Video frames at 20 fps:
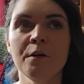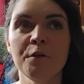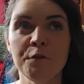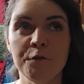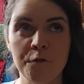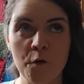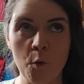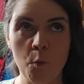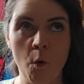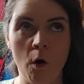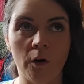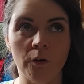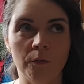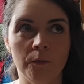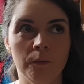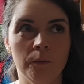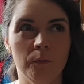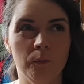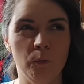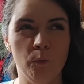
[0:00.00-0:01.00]
for
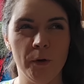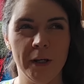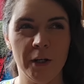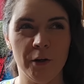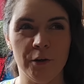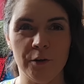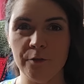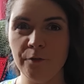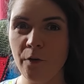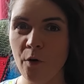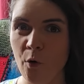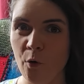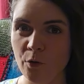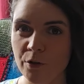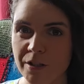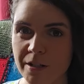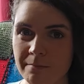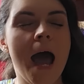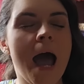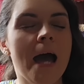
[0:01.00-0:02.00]
one we could
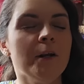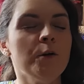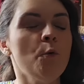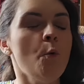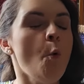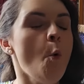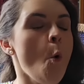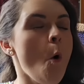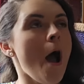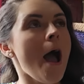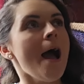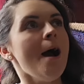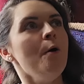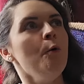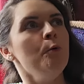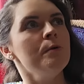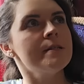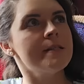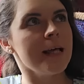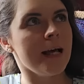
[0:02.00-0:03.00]
afford. And wow,
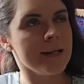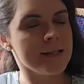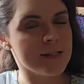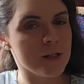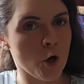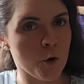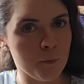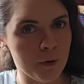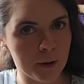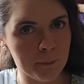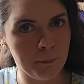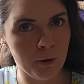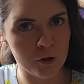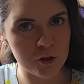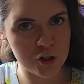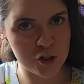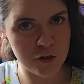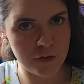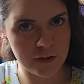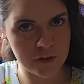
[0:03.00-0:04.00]
was that a sobering
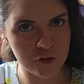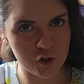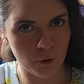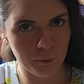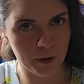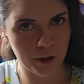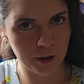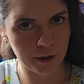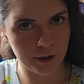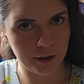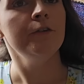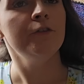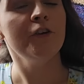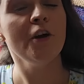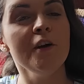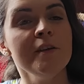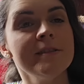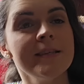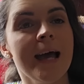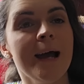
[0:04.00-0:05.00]
punch to the stomach.
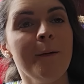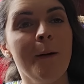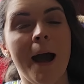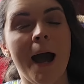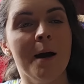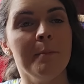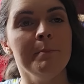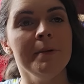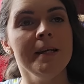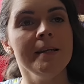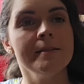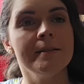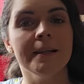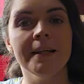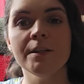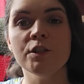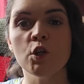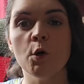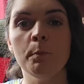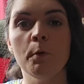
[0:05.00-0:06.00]
Turns out our
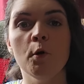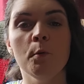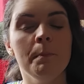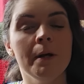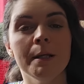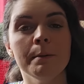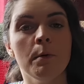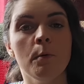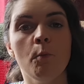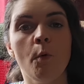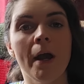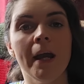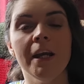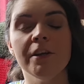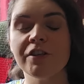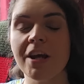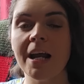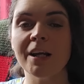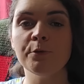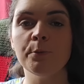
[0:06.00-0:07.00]
measly double minimum
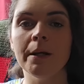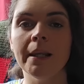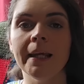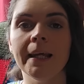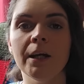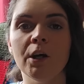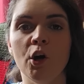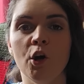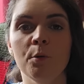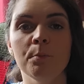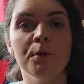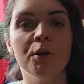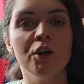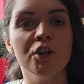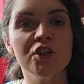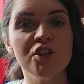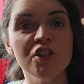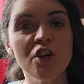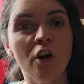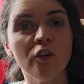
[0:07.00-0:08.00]
wage annual income
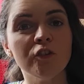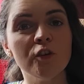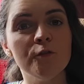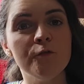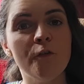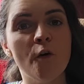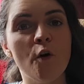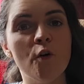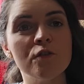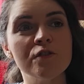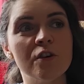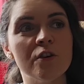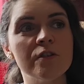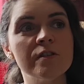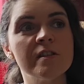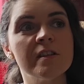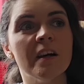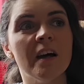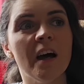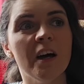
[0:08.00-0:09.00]
could not afford
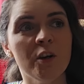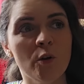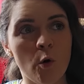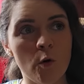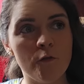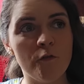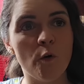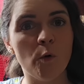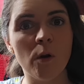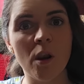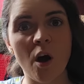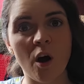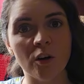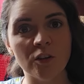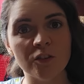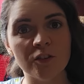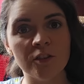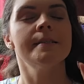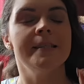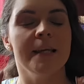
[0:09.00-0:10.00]
us an awful
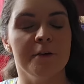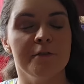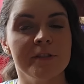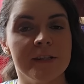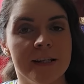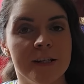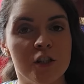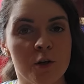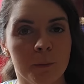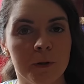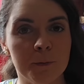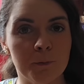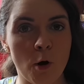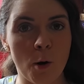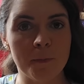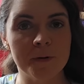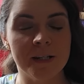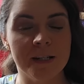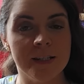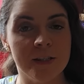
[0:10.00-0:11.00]
lot. Seriously, some of the
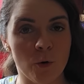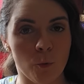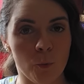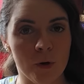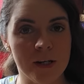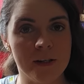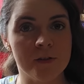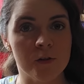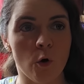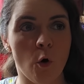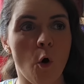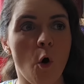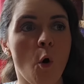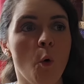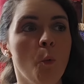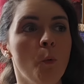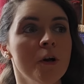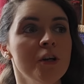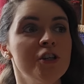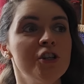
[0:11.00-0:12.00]
properties that we
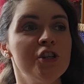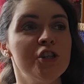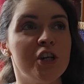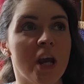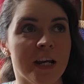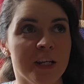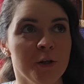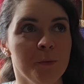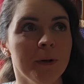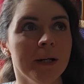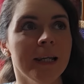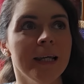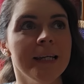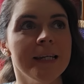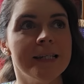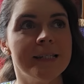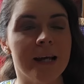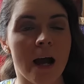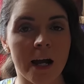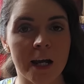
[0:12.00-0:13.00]
saw were genuinely
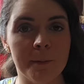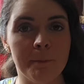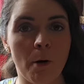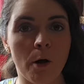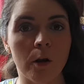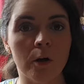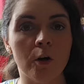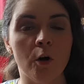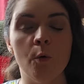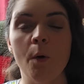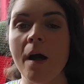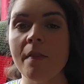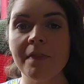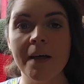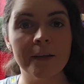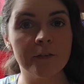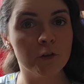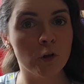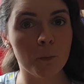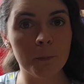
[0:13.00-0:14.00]
diabolical, and
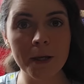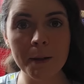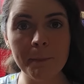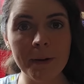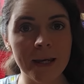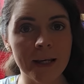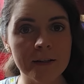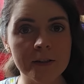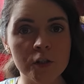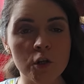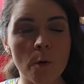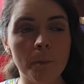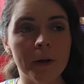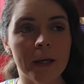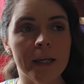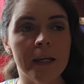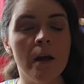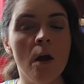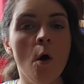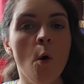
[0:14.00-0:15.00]
that's not me being
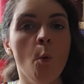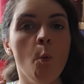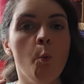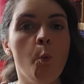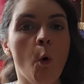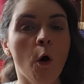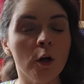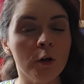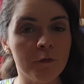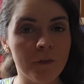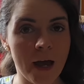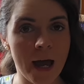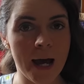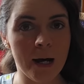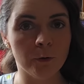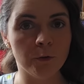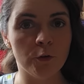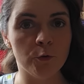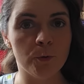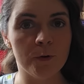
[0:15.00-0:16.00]
snobby. One of the
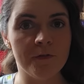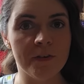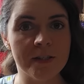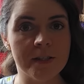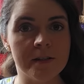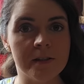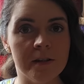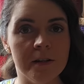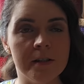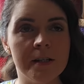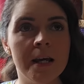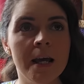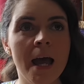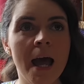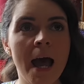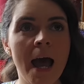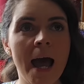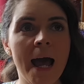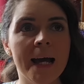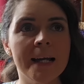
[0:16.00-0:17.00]
houses we visited
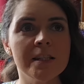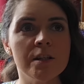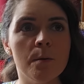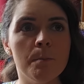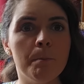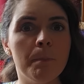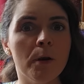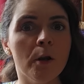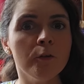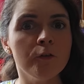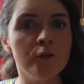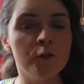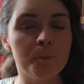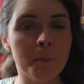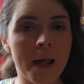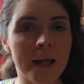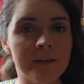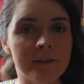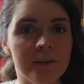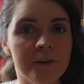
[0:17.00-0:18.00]
had blood
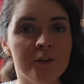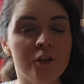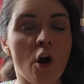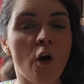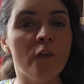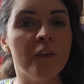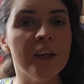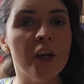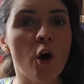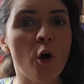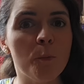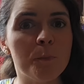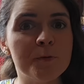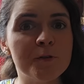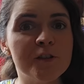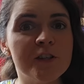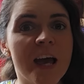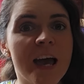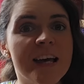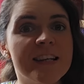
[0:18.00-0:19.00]
splatters on the
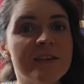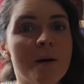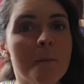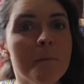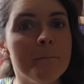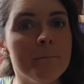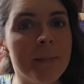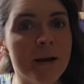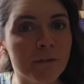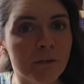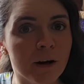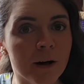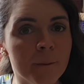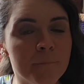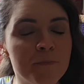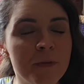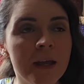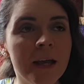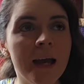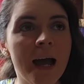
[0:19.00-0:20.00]
upstairs mirror.
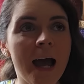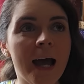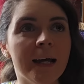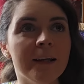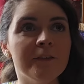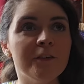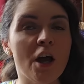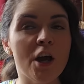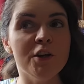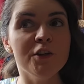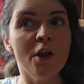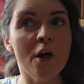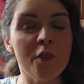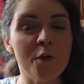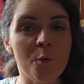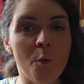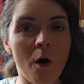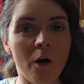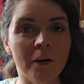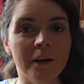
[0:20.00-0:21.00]
And another
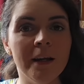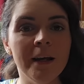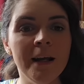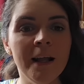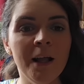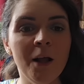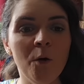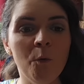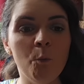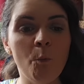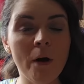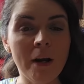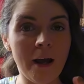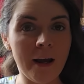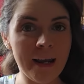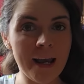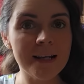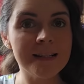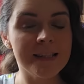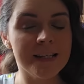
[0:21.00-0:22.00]
one, when
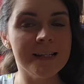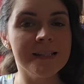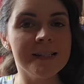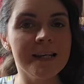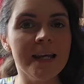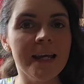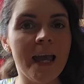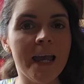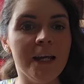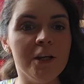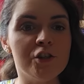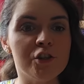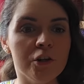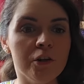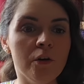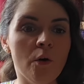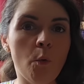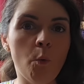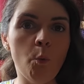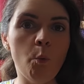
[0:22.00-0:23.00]
I asked the estate
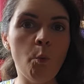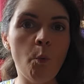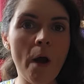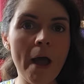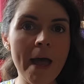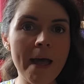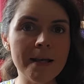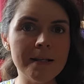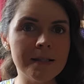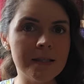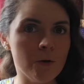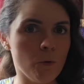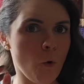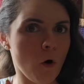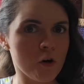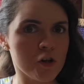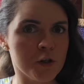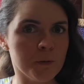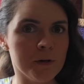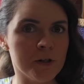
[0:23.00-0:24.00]
agent, where's the
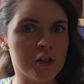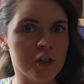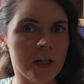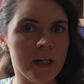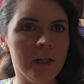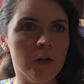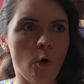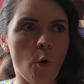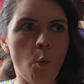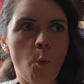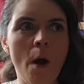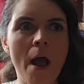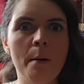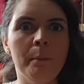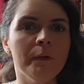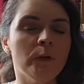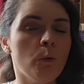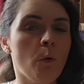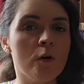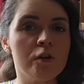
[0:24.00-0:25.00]
washing machine or where
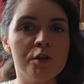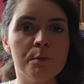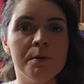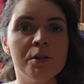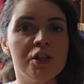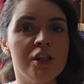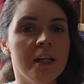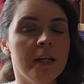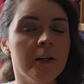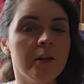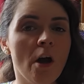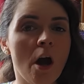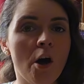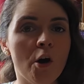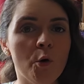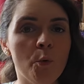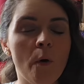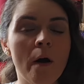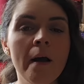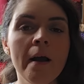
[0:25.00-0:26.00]
would the washing machine
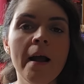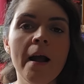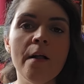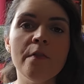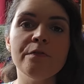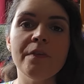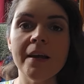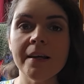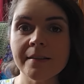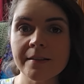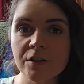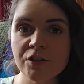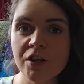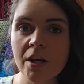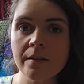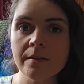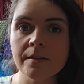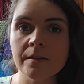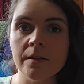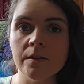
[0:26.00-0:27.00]
go? They
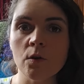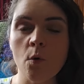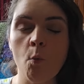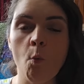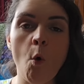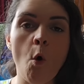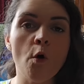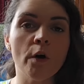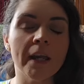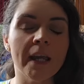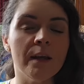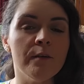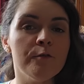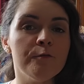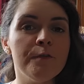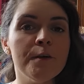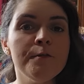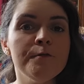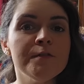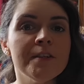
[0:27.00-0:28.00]
suggested walking
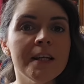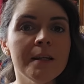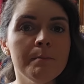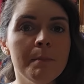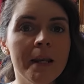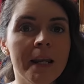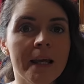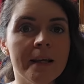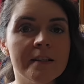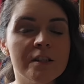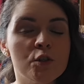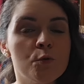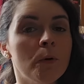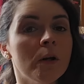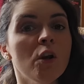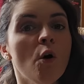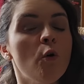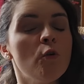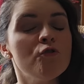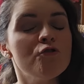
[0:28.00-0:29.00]
fifteen minutes to a
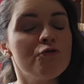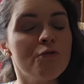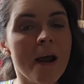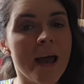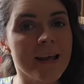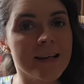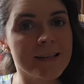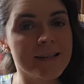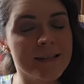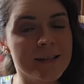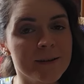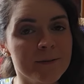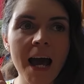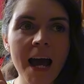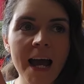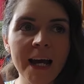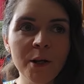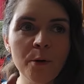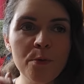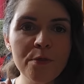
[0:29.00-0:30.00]
laundrette.
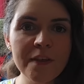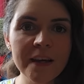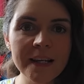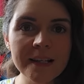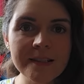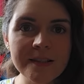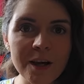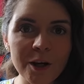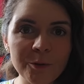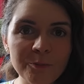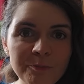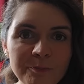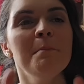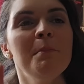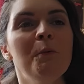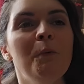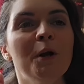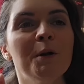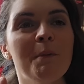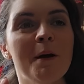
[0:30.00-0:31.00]
I don't think so.
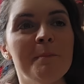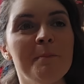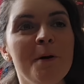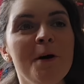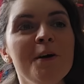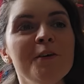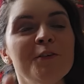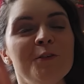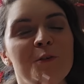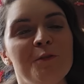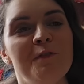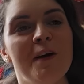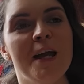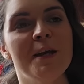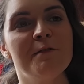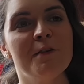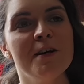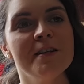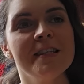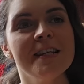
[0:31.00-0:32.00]
But one of my personal
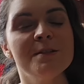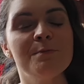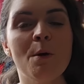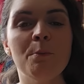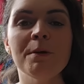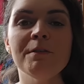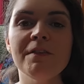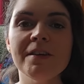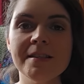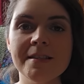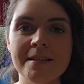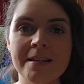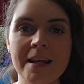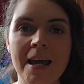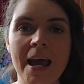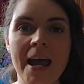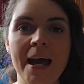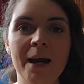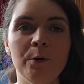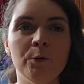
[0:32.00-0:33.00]
favourites is when we visited a
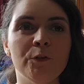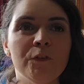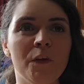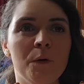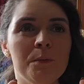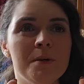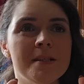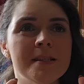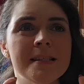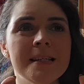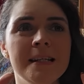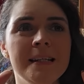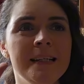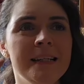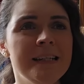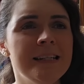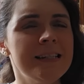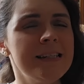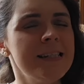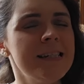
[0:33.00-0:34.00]
house that was
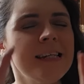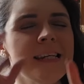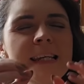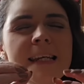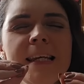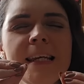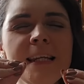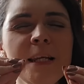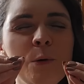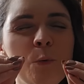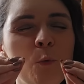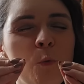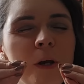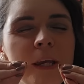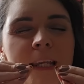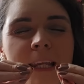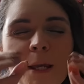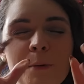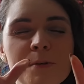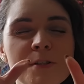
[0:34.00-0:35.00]
teeny
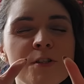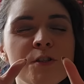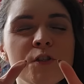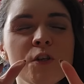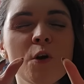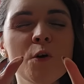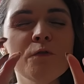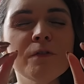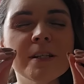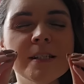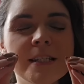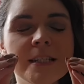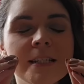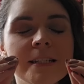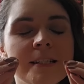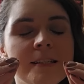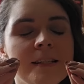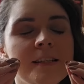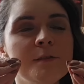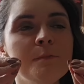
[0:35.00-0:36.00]
weeny. It was so
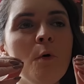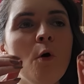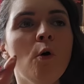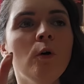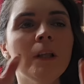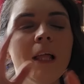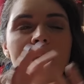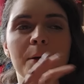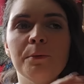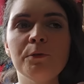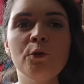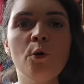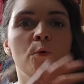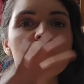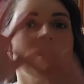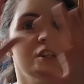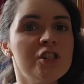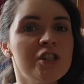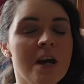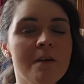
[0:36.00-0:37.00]
ridiculously small, and it was all
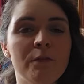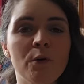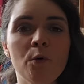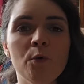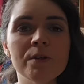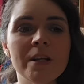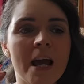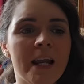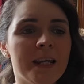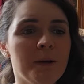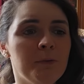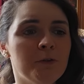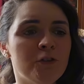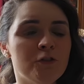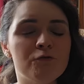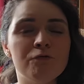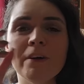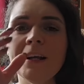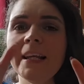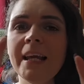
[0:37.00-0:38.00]
dishevelled, and it was
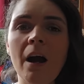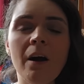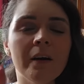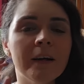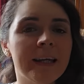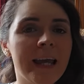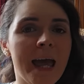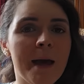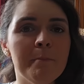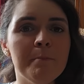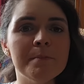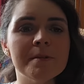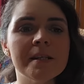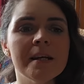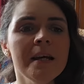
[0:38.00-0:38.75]
just really unkempt.